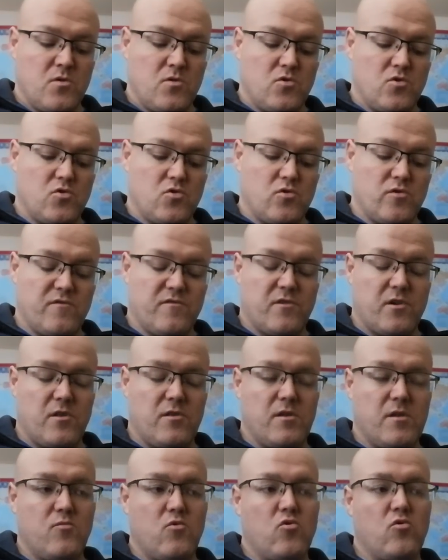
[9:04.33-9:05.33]
So they've turned
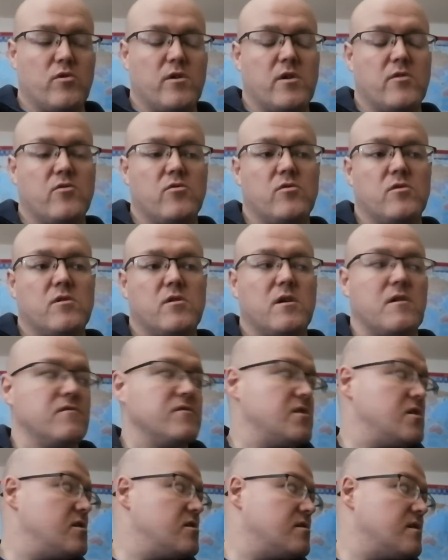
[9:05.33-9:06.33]
the motor around and I've
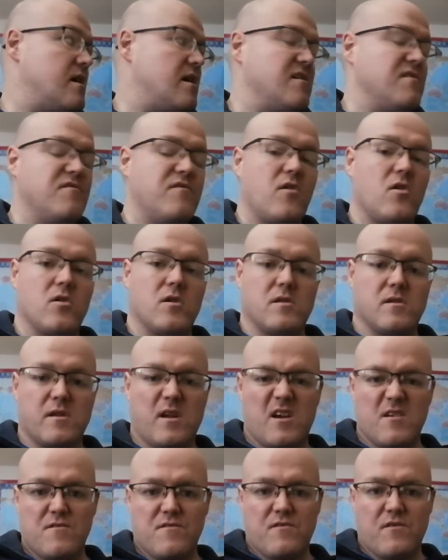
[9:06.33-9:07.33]
said,
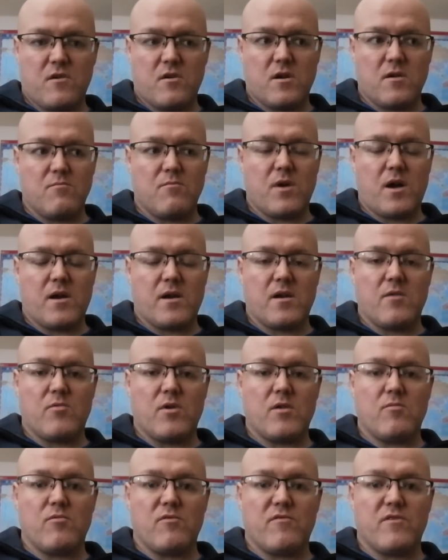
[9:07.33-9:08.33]
drive fucking back the way
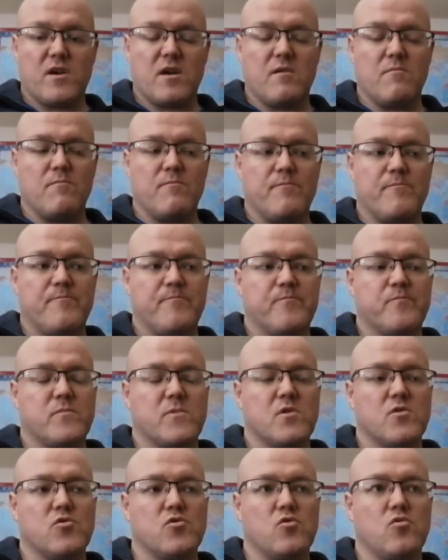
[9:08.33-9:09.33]
we've came.
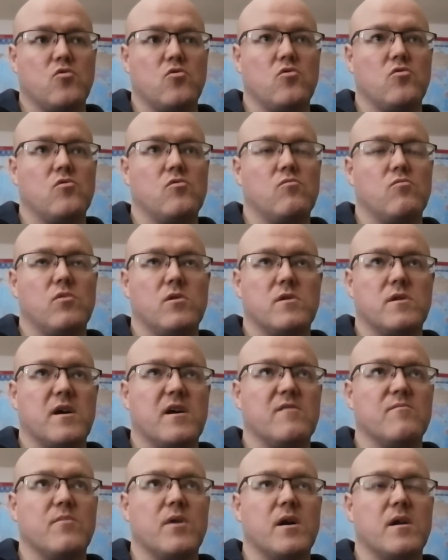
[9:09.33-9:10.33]
So we're
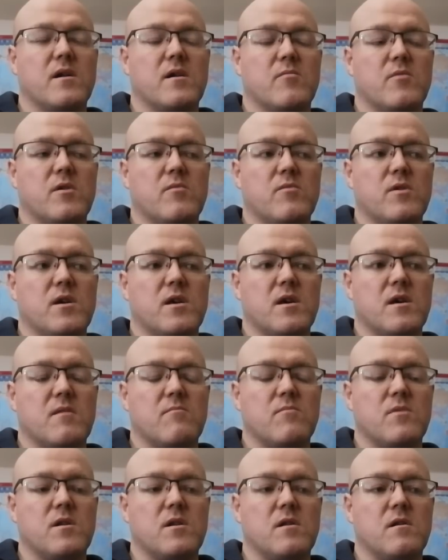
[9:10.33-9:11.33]
driving back the way we
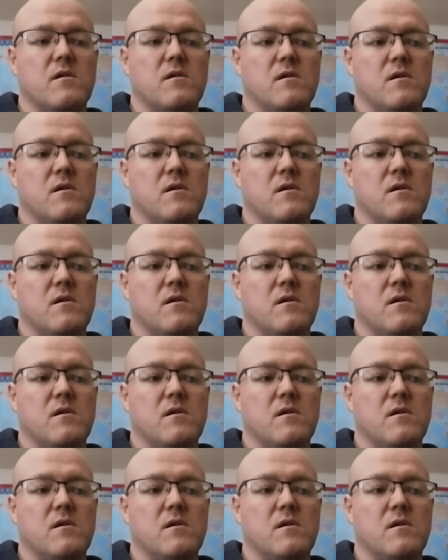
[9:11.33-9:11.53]
came, and